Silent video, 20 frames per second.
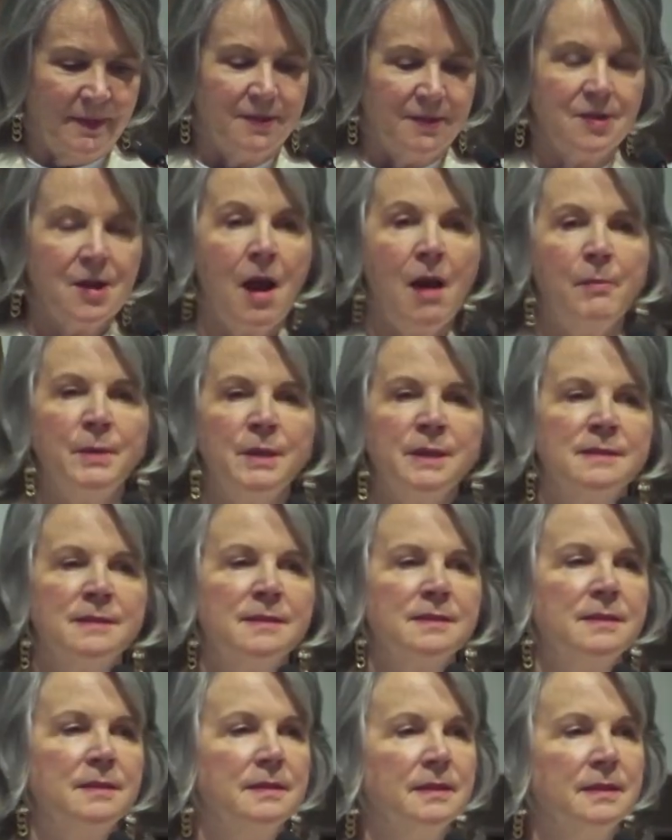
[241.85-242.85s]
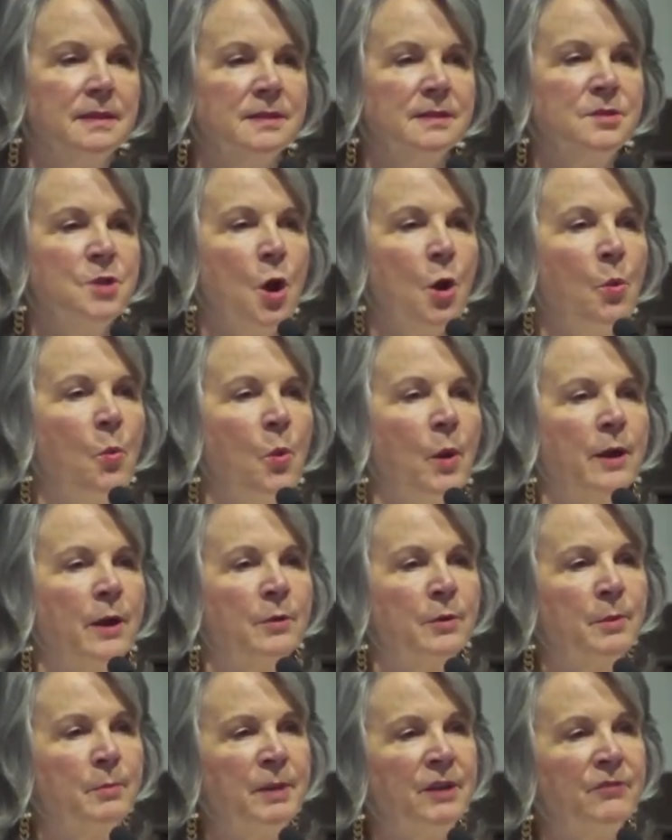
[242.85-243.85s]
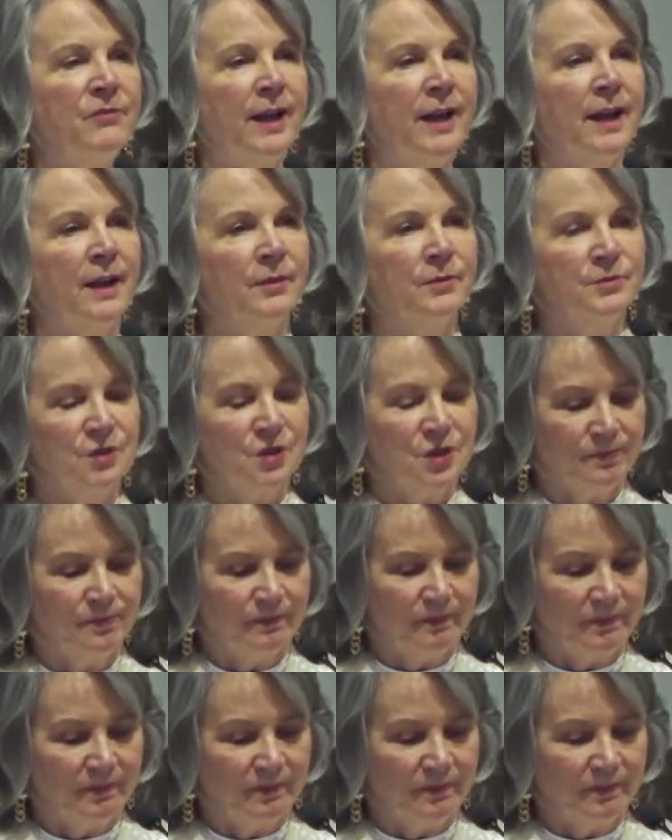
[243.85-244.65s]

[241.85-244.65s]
Thomas is nowhere to be found.